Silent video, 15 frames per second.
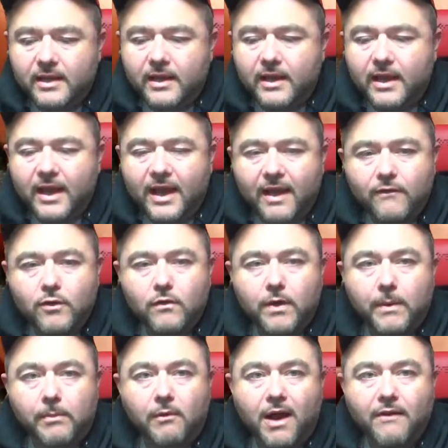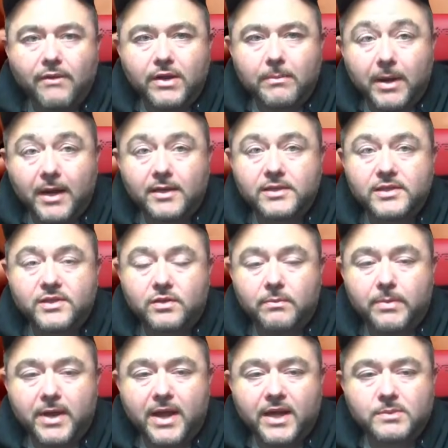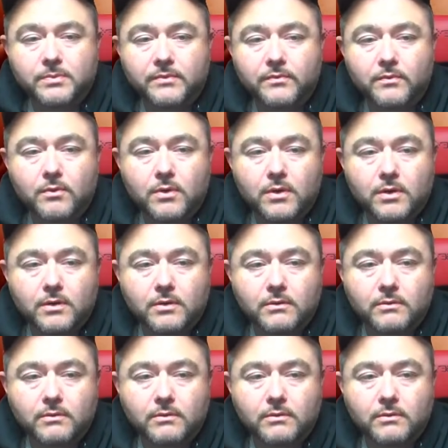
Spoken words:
have you ripped gravity boxes or packs before?